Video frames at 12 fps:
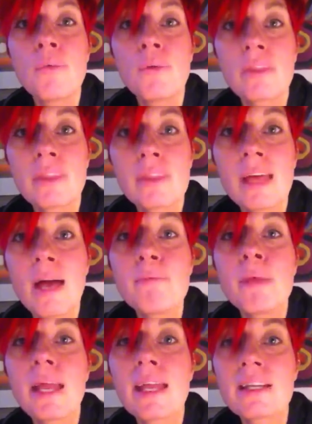Within
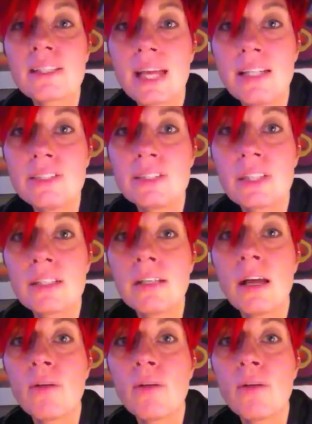that, pay attention